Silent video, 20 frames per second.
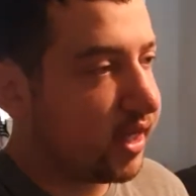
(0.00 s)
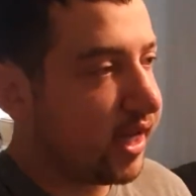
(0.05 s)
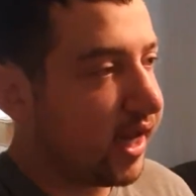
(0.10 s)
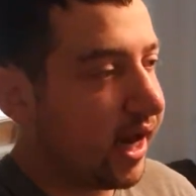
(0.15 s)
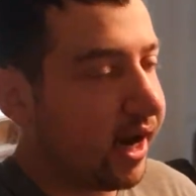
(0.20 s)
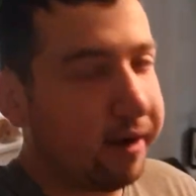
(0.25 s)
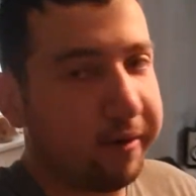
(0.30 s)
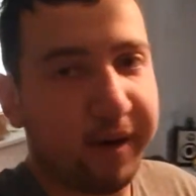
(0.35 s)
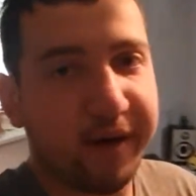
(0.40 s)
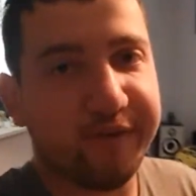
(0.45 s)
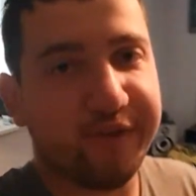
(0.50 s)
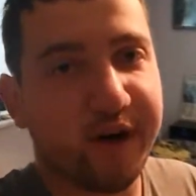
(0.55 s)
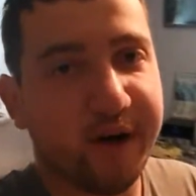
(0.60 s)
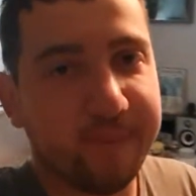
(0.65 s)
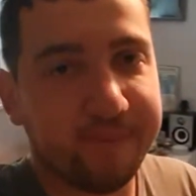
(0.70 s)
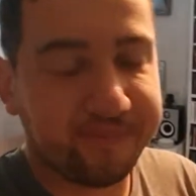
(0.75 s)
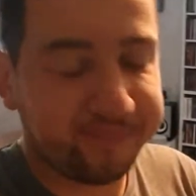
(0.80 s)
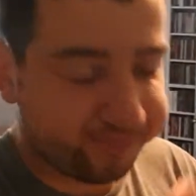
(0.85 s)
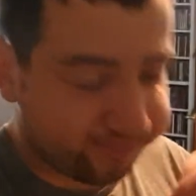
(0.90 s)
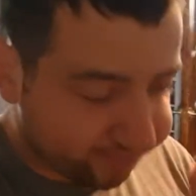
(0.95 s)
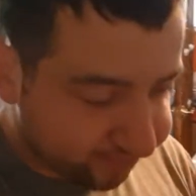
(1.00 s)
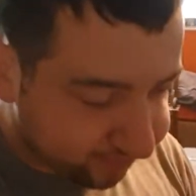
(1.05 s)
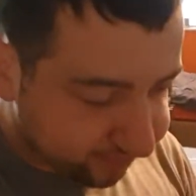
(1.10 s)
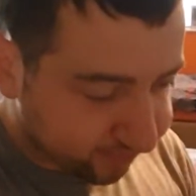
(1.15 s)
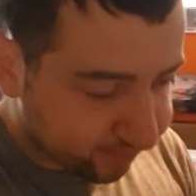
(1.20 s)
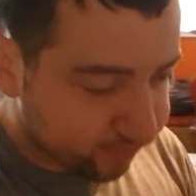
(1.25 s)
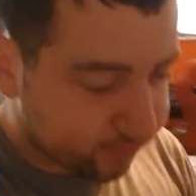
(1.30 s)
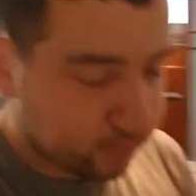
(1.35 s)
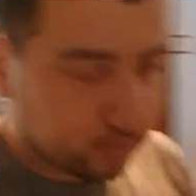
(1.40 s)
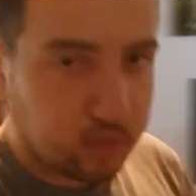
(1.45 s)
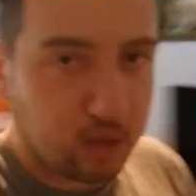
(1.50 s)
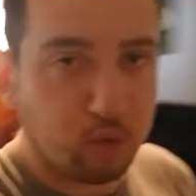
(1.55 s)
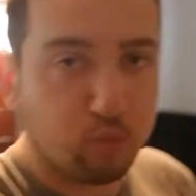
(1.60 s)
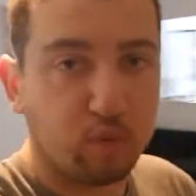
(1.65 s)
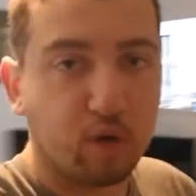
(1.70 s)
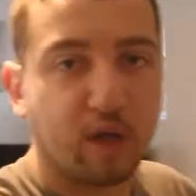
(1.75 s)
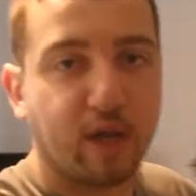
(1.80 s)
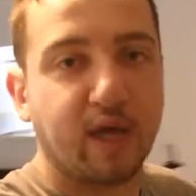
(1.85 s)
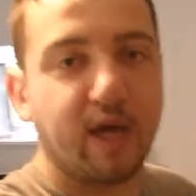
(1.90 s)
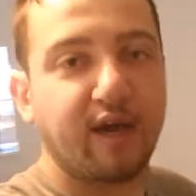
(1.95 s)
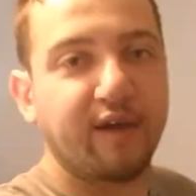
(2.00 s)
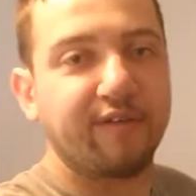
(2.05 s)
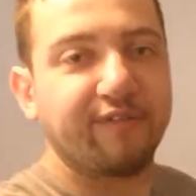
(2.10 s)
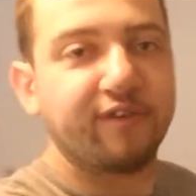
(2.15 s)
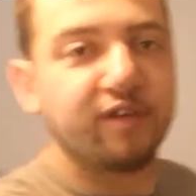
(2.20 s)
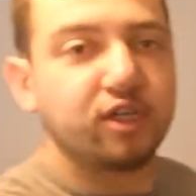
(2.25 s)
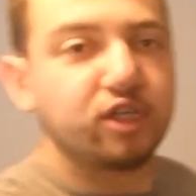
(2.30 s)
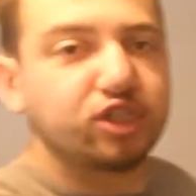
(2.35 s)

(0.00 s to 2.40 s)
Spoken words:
However, we're going to have